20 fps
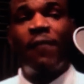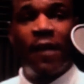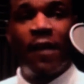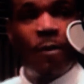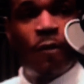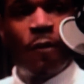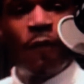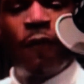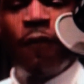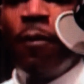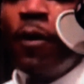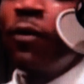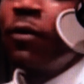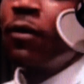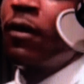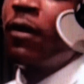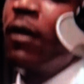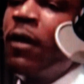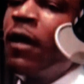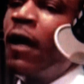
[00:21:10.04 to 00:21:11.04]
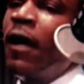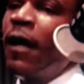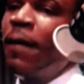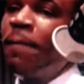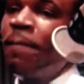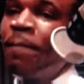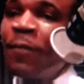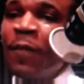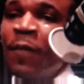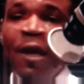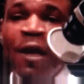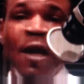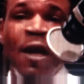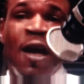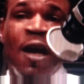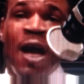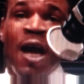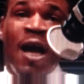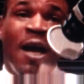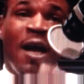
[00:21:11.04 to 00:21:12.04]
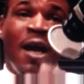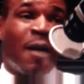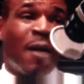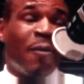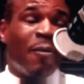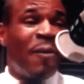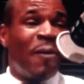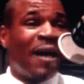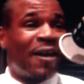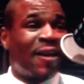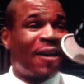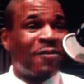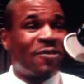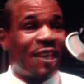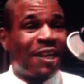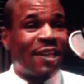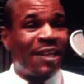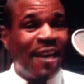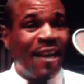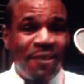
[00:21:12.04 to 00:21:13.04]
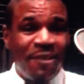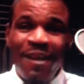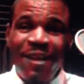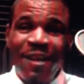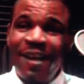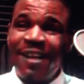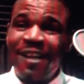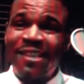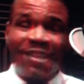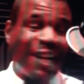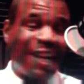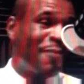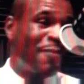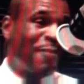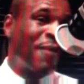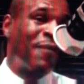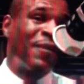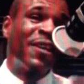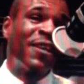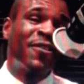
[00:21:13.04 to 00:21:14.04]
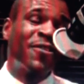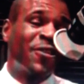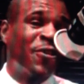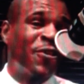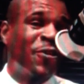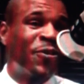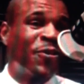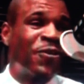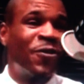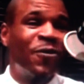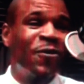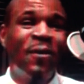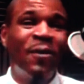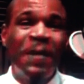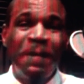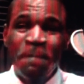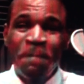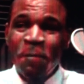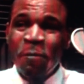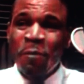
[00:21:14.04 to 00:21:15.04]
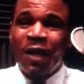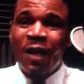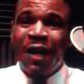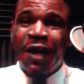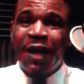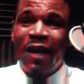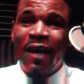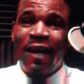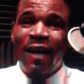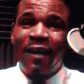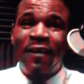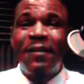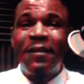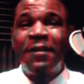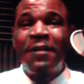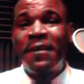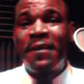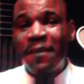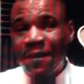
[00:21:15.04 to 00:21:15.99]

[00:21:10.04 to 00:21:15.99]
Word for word: I'm available for both. Um, come on by, come check it out. Uh, check out my videos on YouTube. Uh,